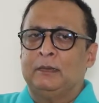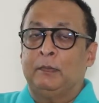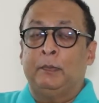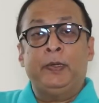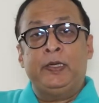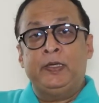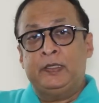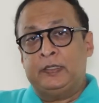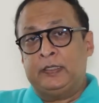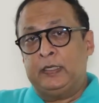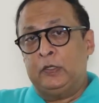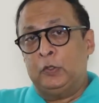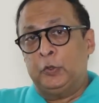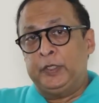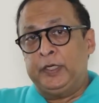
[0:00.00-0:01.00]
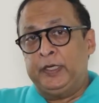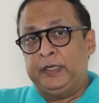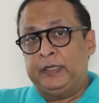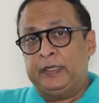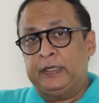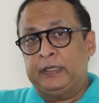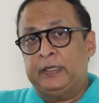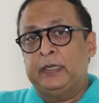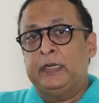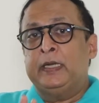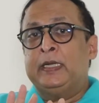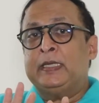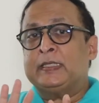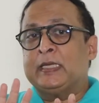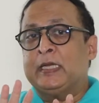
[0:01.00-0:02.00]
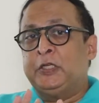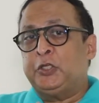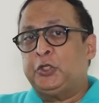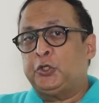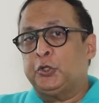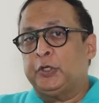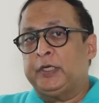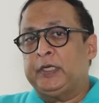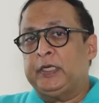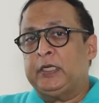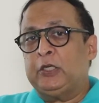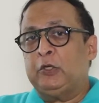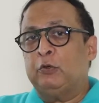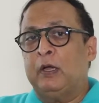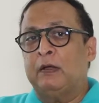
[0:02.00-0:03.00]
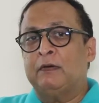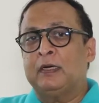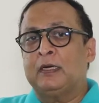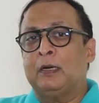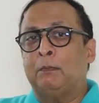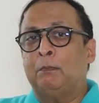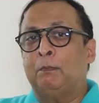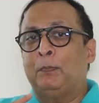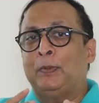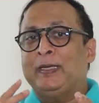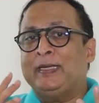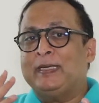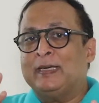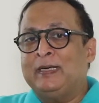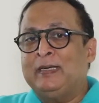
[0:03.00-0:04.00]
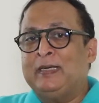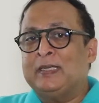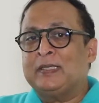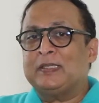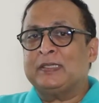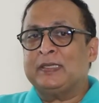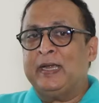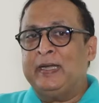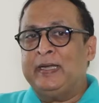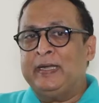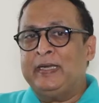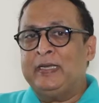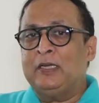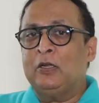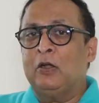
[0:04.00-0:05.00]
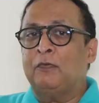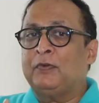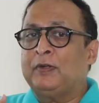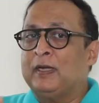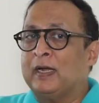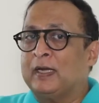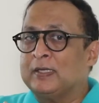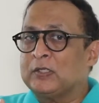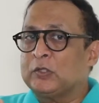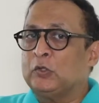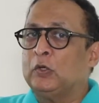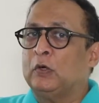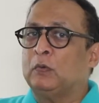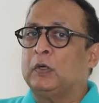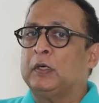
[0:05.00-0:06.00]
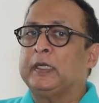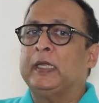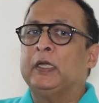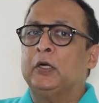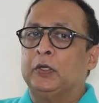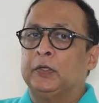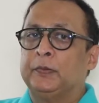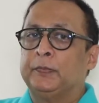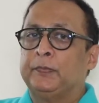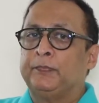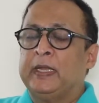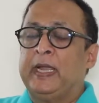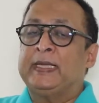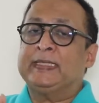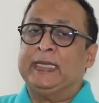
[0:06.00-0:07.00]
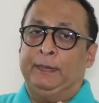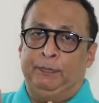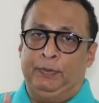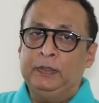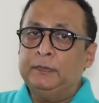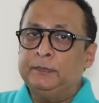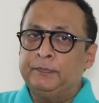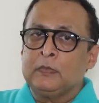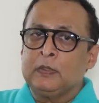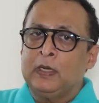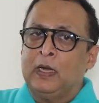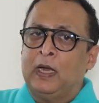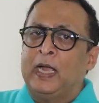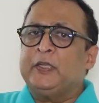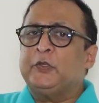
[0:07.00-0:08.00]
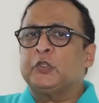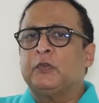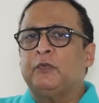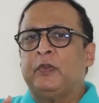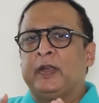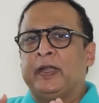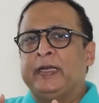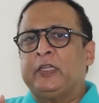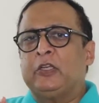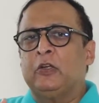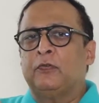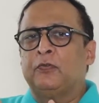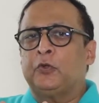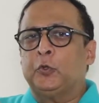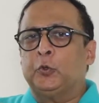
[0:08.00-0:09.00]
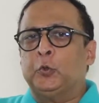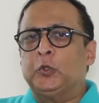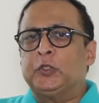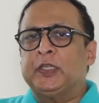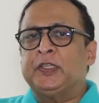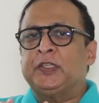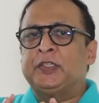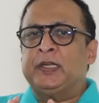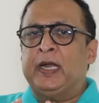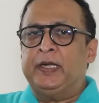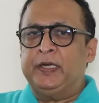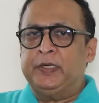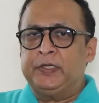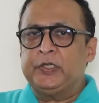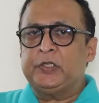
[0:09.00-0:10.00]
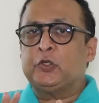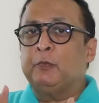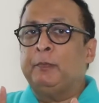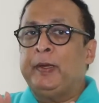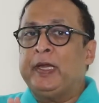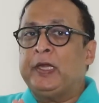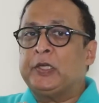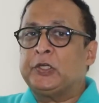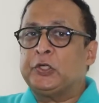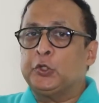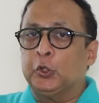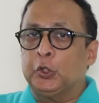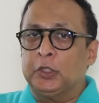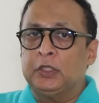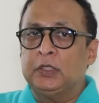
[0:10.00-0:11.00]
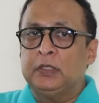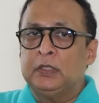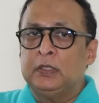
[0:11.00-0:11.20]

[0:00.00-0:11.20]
Being detail oriented is ensuring you have a complete understanding of tasks you are working on. Example, I use a variety of tools and strategies to make sure